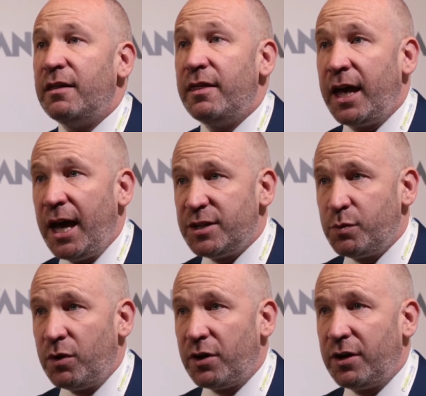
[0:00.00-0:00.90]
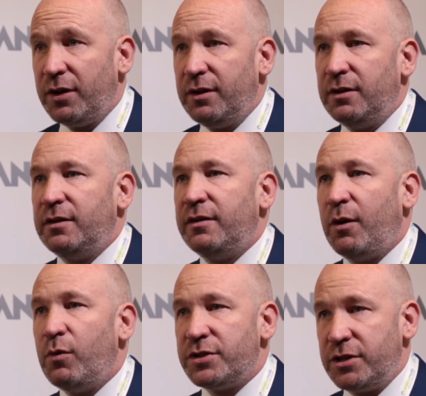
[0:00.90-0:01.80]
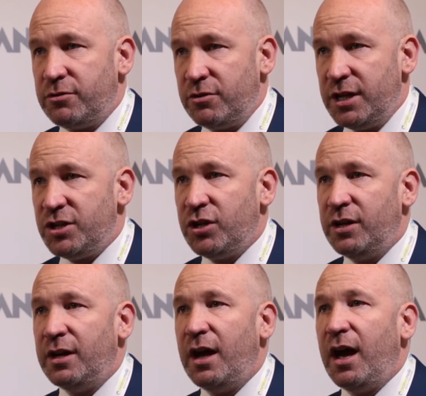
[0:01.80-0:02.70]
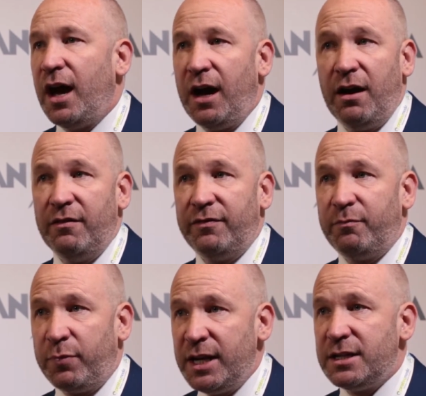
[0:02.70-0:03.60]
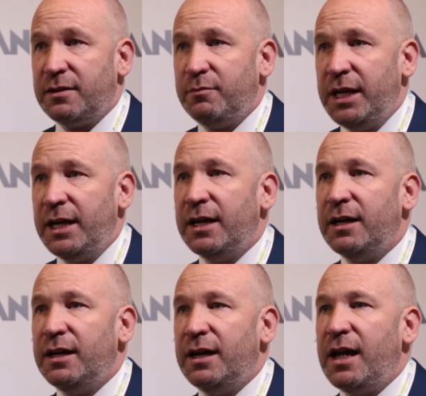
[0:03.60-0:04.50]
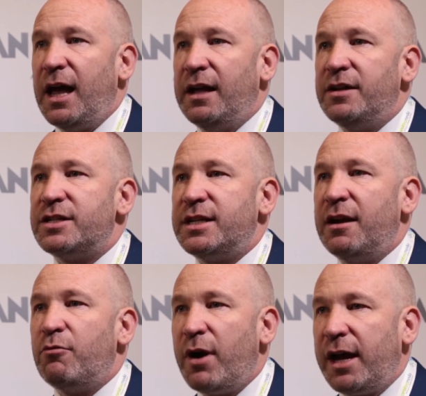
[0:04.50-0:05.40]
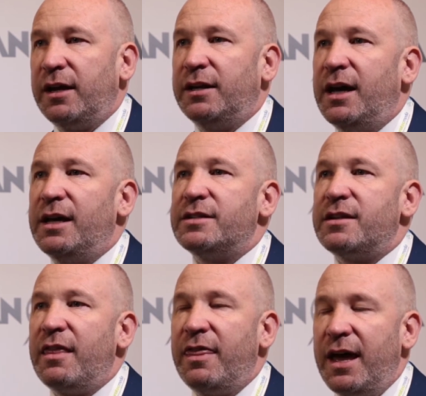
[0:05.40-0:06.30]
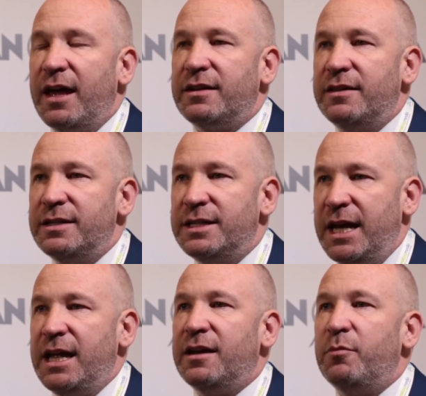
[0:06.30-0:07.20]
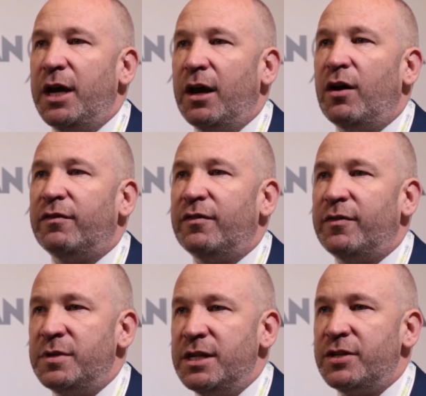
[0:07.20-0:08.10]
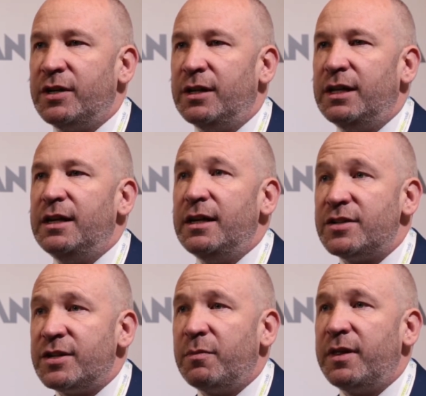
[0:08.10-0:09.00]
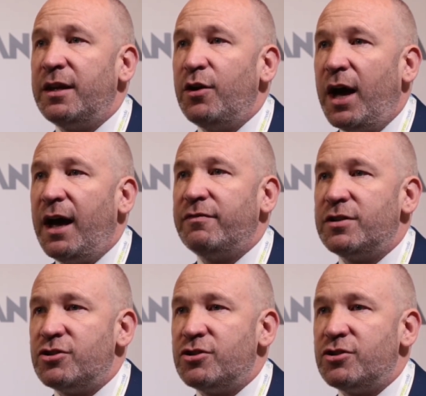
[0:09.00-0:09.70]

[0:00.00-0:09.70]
the guesswork that was the tradition of print media and instead recognize that the data being offered from digital is something you have to